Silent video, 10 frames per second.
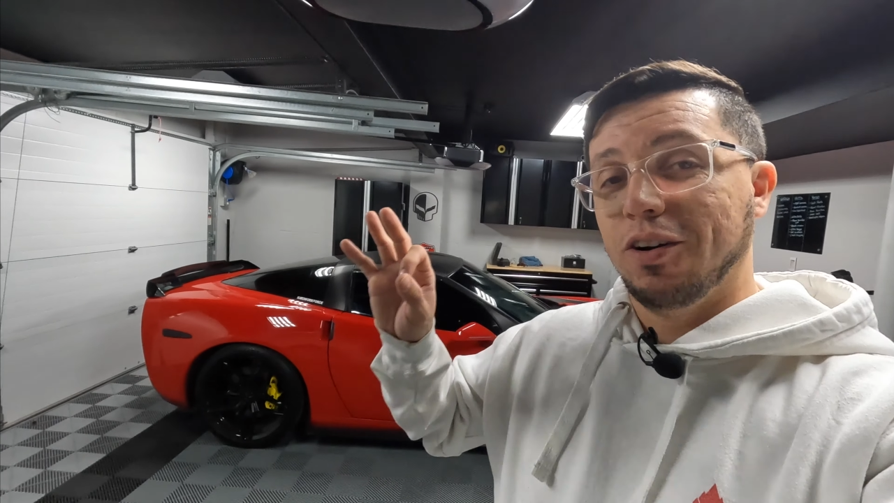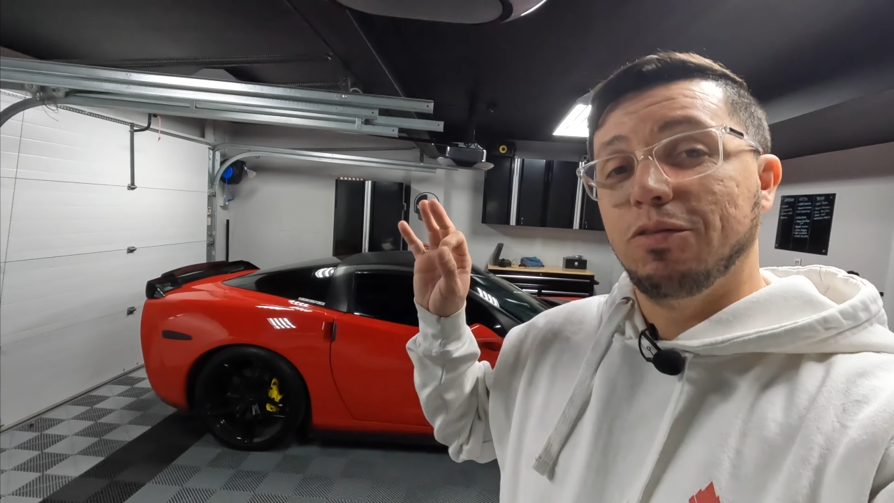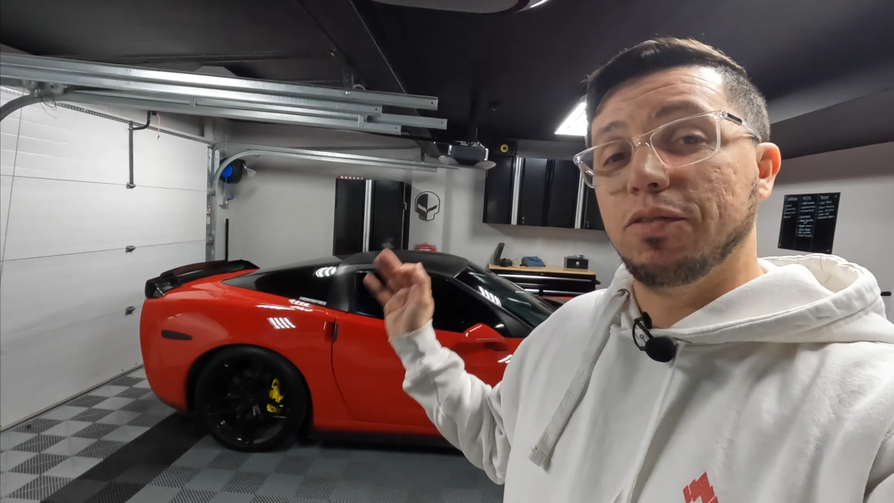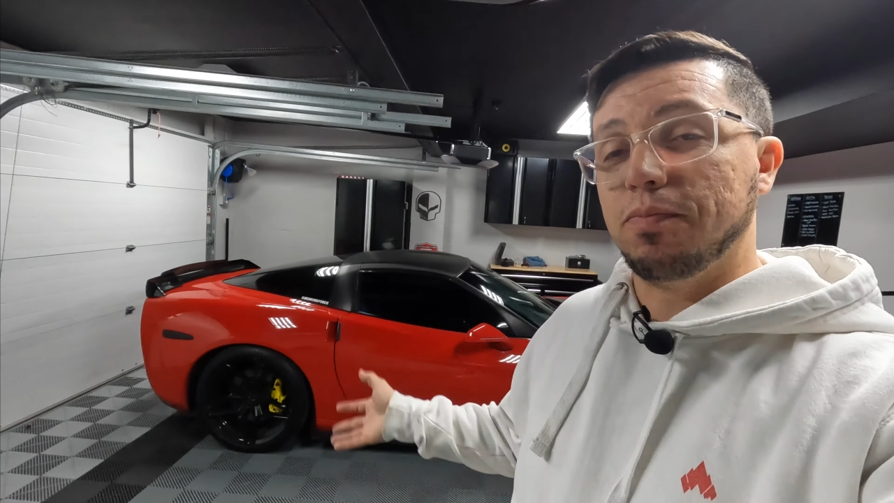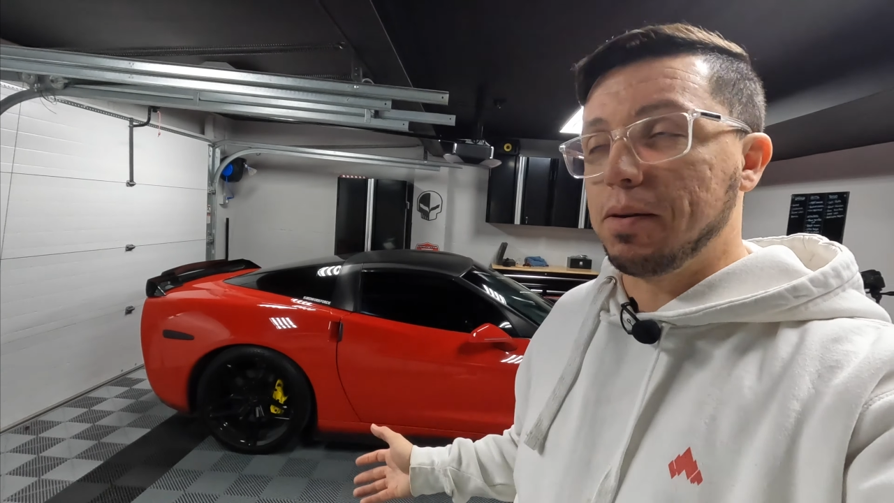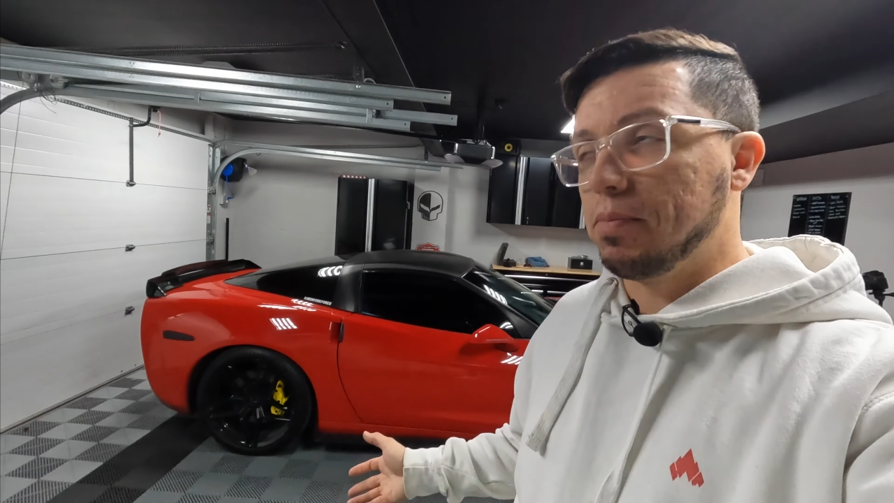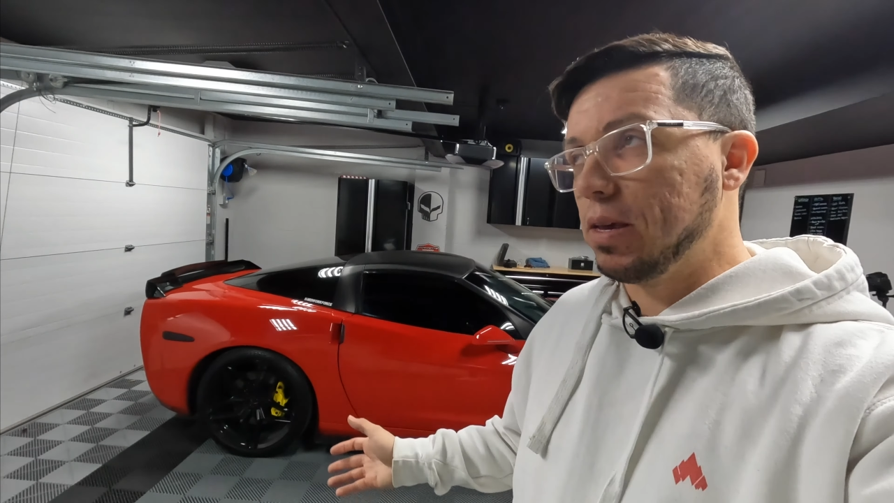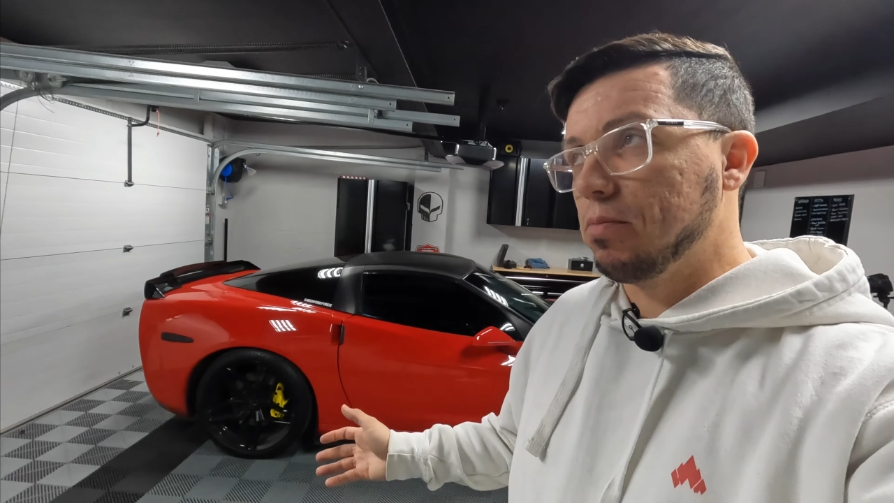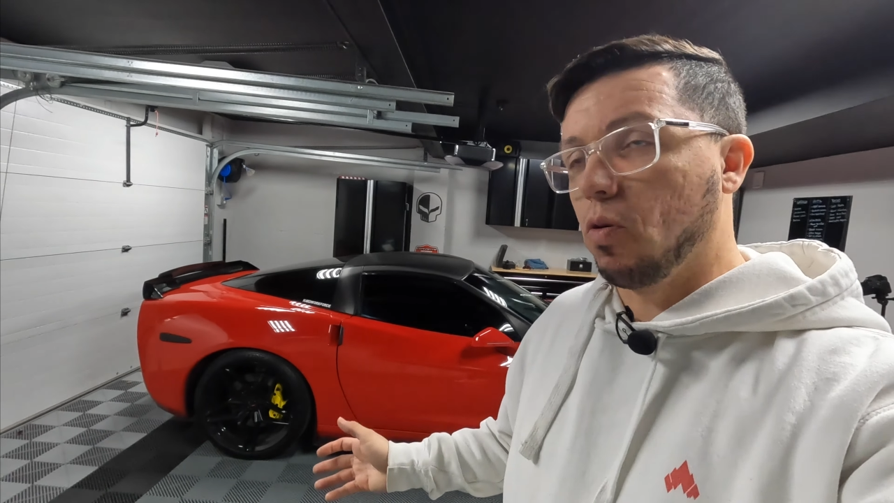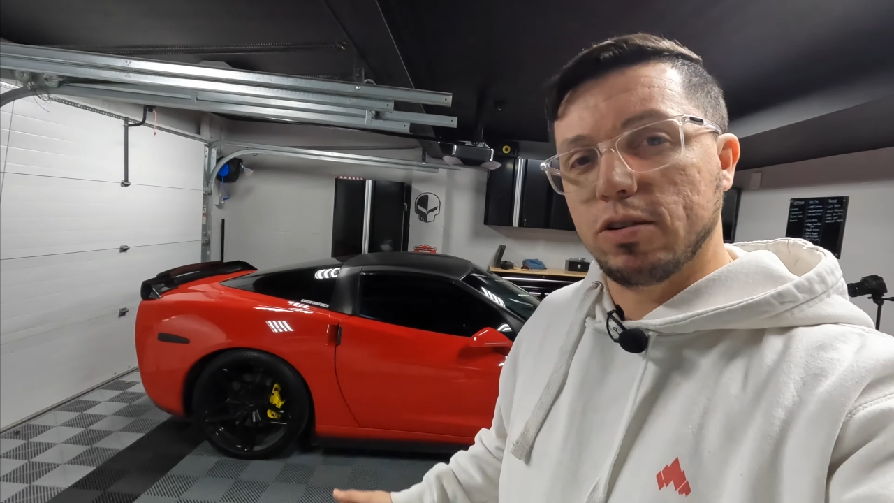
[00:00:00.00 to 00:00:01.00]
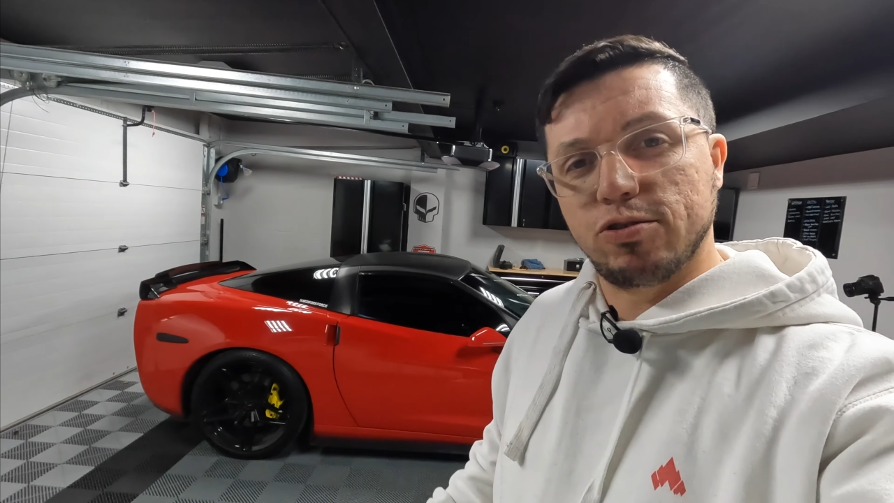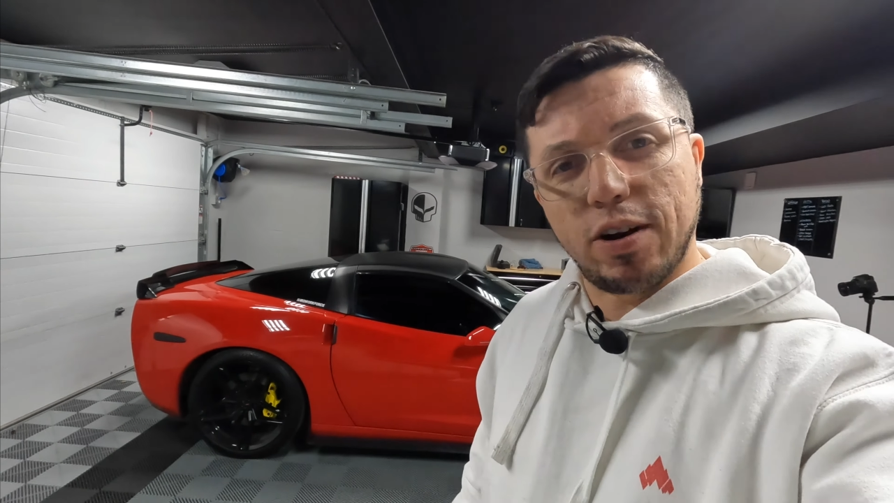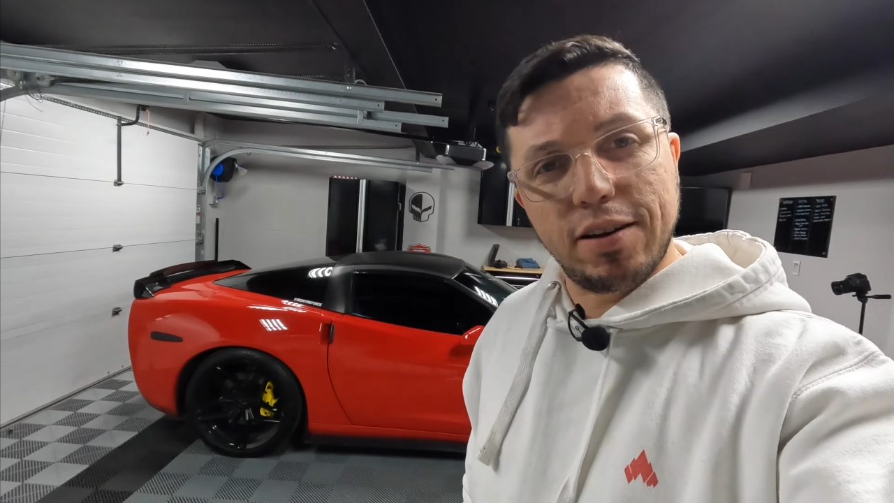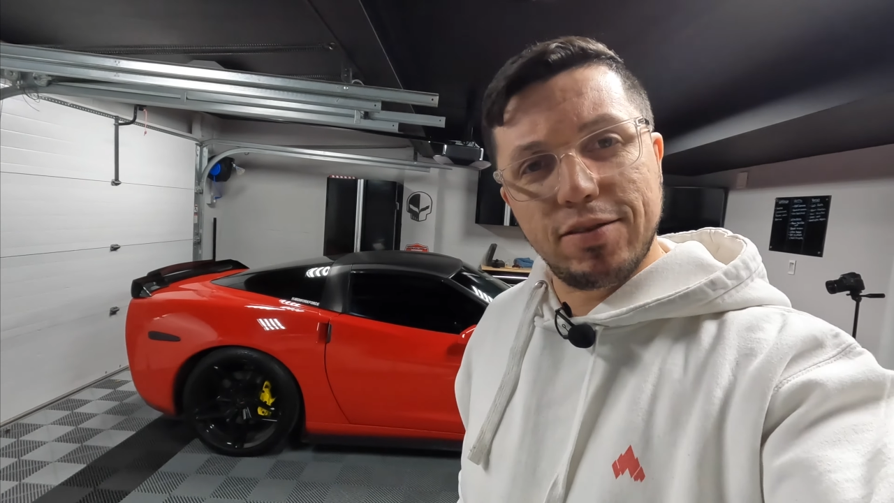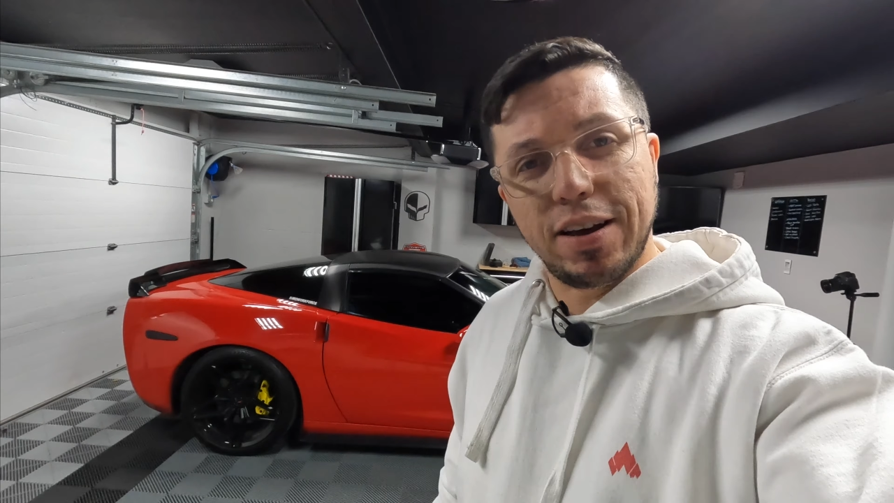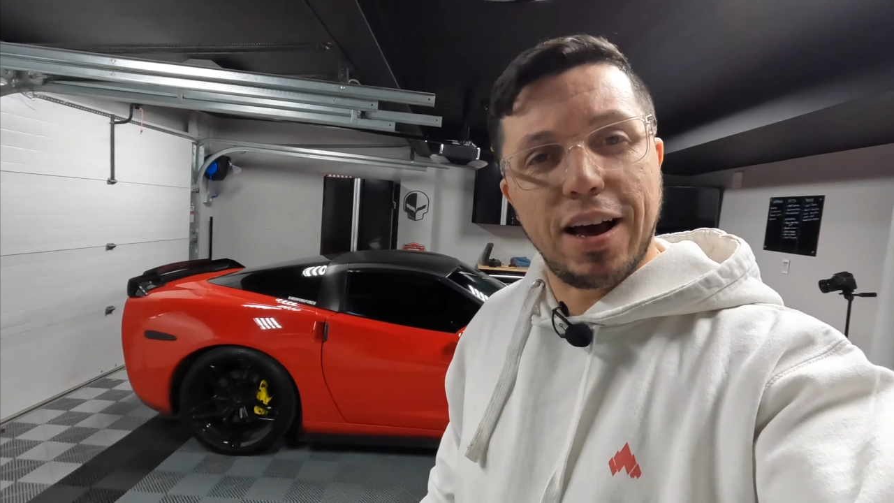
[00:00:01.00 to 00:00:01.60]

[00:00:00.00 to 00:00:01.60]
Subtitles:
with maybe more driving.